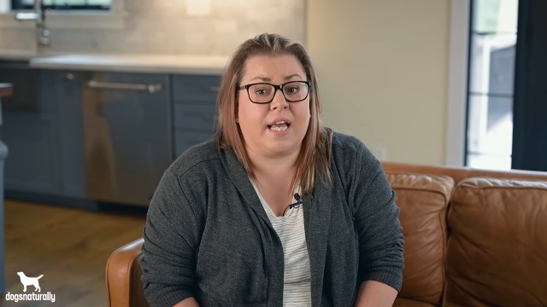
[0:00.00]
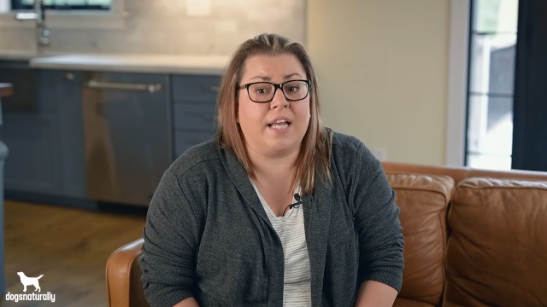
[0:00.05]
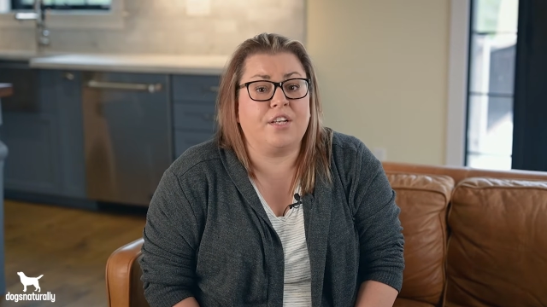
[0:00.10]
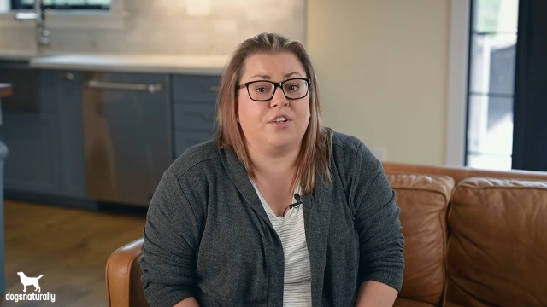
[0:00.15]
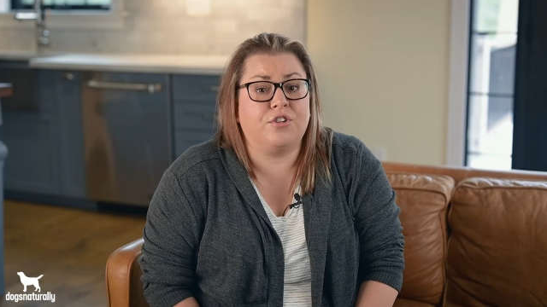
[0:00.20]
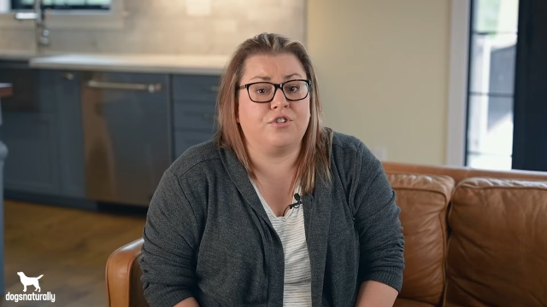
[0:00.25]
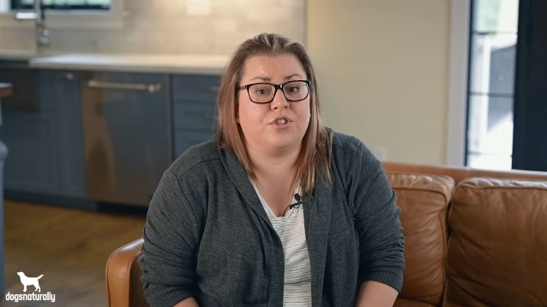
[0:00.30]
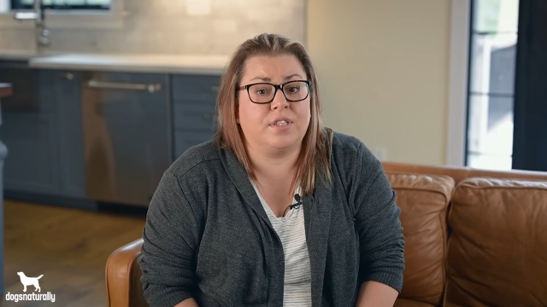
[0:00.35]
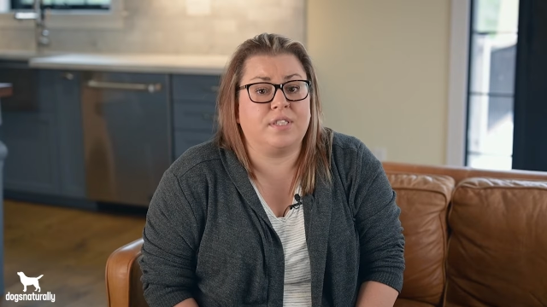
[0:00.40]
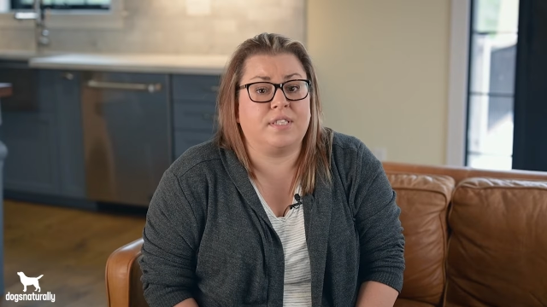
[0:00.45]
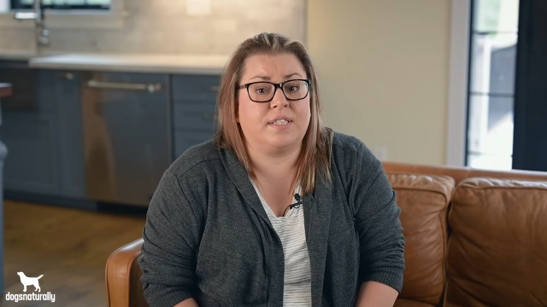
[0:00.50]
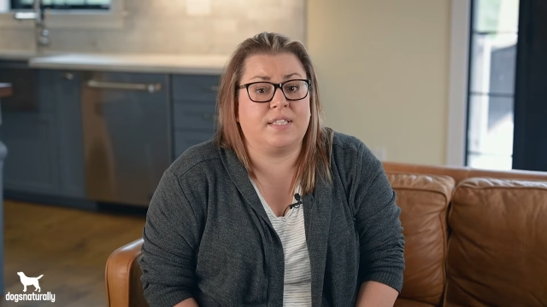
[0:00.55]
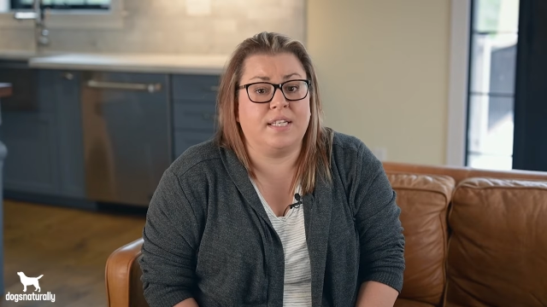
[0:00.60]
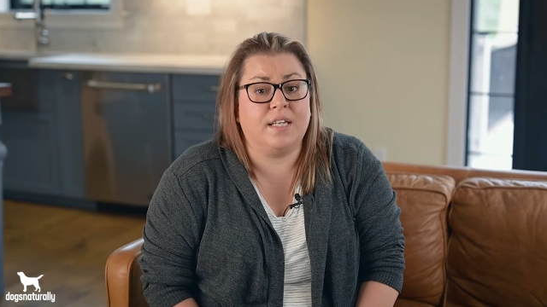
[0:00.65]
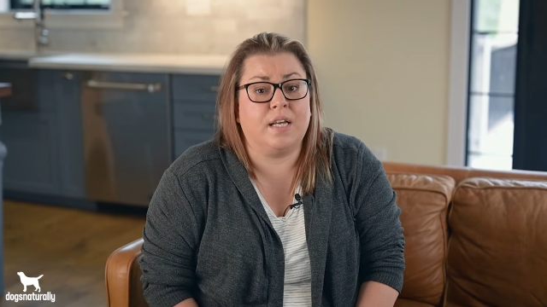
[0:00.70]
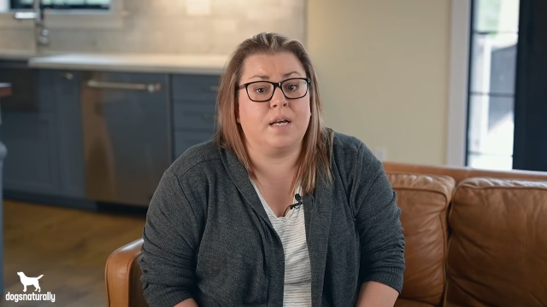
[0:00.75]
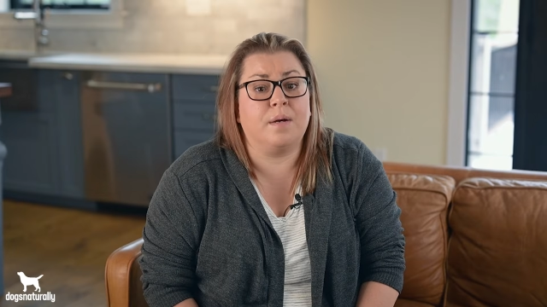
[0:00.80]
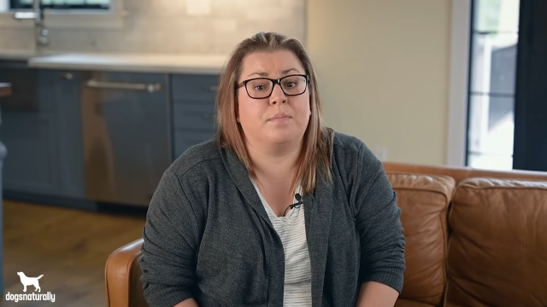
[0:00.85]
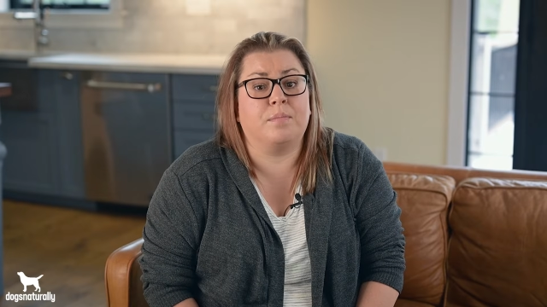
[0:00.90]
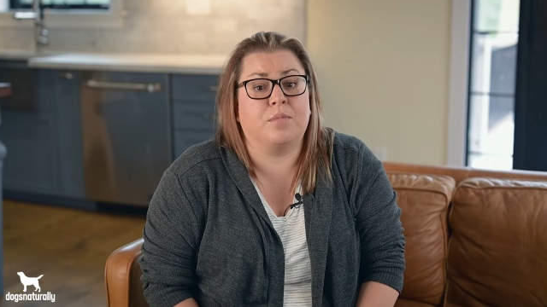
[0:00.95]
and you should
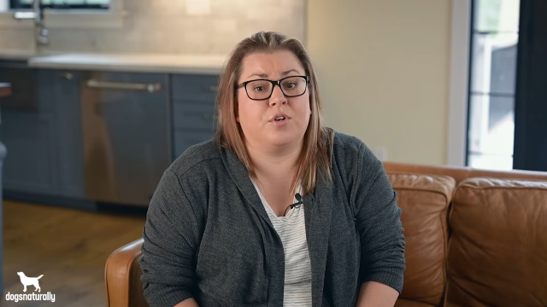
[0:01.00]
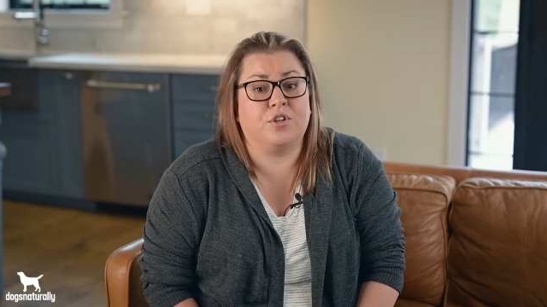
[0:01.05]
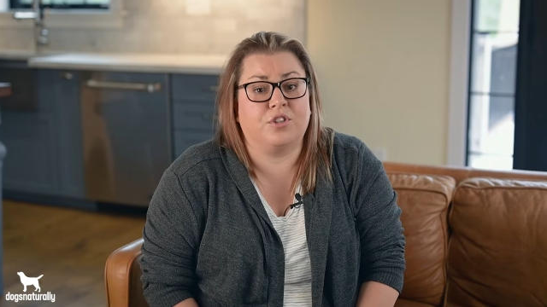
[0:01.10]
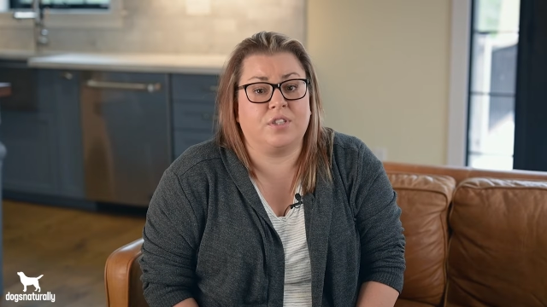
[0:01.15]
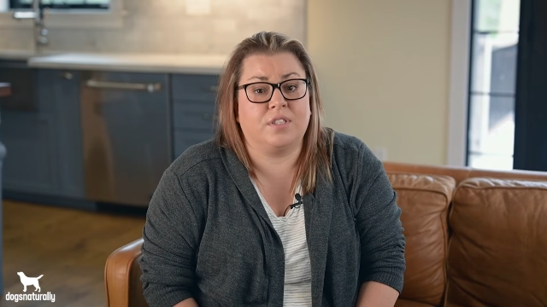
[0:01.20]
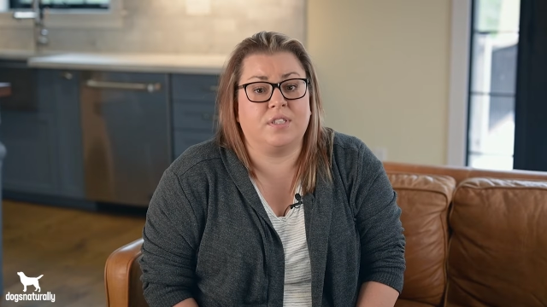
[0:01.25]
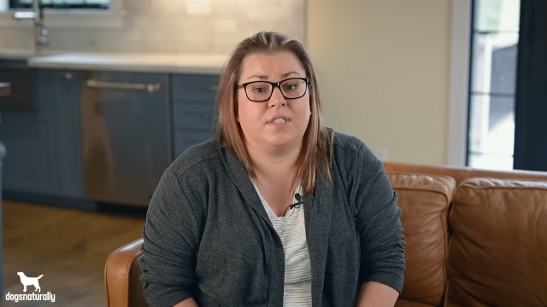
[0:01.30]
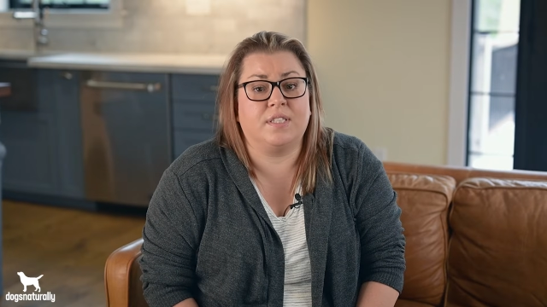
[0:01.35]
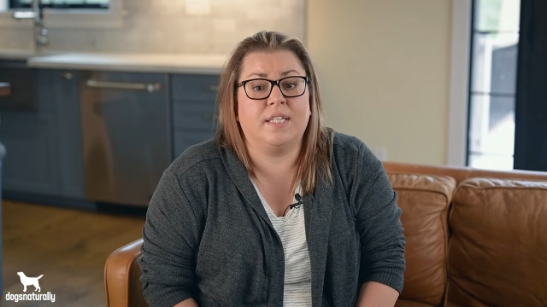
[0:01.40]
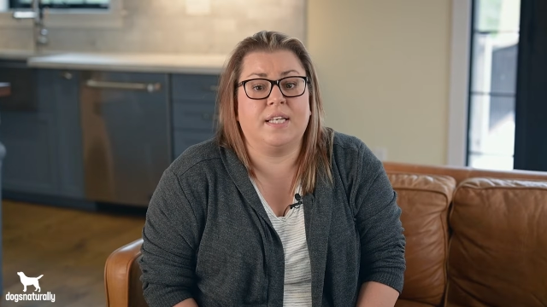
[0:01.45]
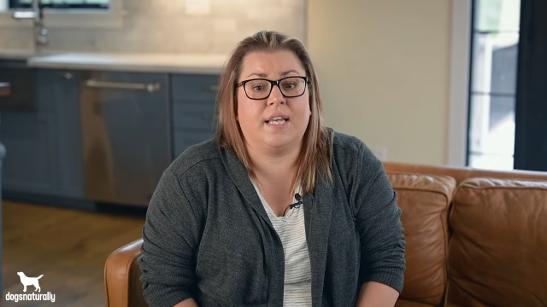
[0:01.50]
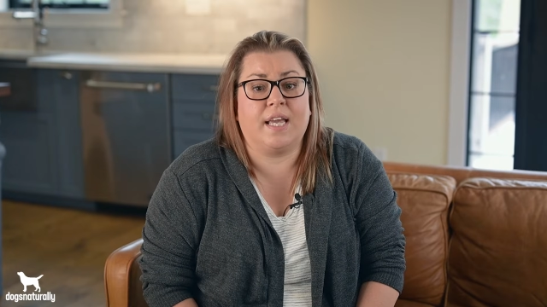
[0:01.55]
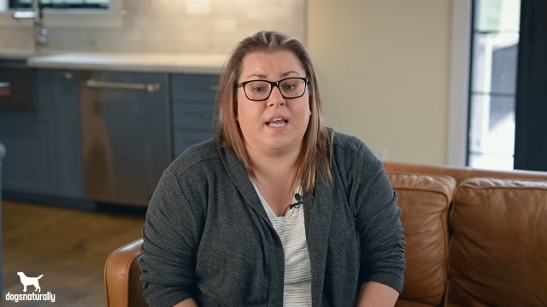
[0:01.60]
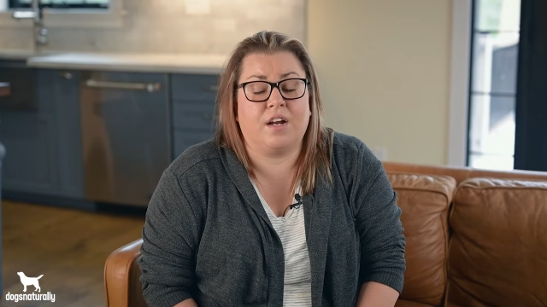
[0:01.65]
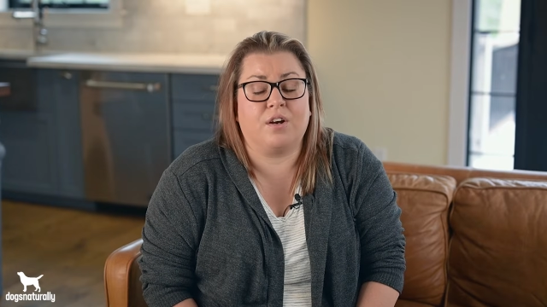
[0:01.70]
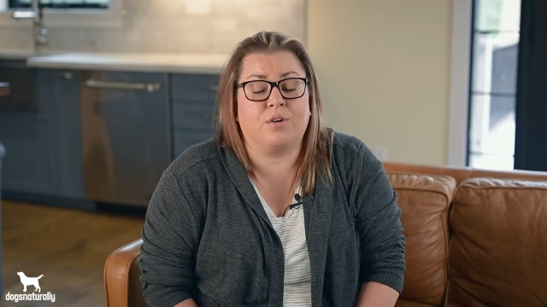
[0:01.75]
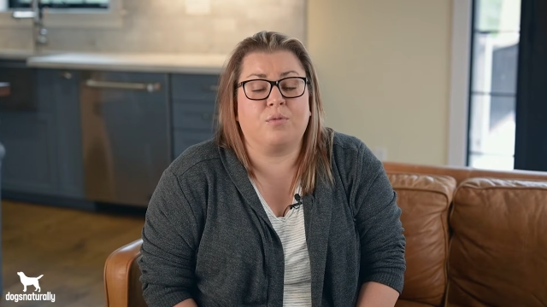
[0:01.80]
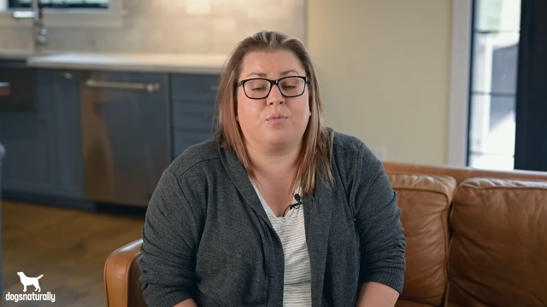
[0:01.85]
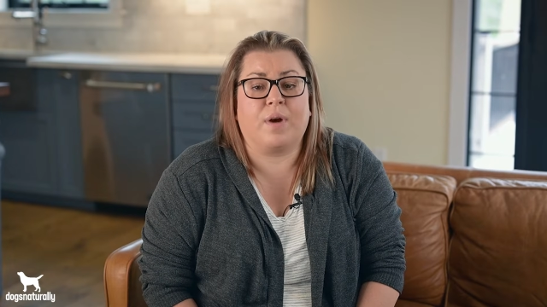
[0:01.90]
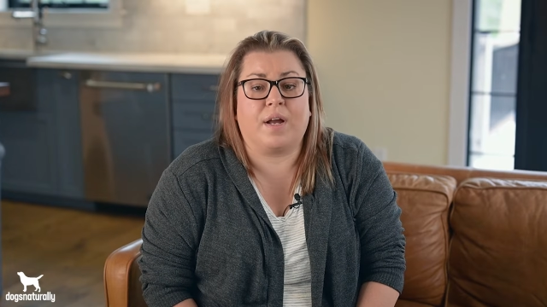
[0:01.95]
seek emergency
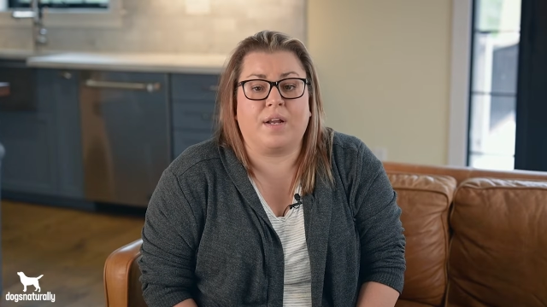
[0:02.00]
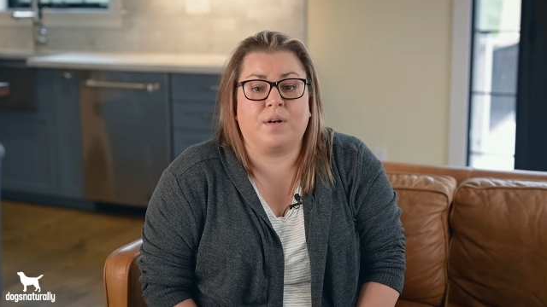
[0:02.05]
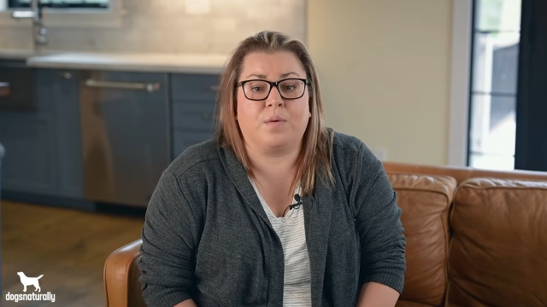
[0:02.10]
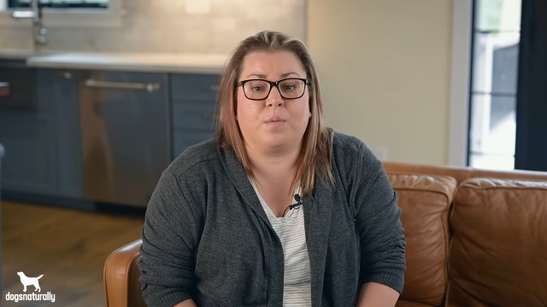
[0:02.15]
care right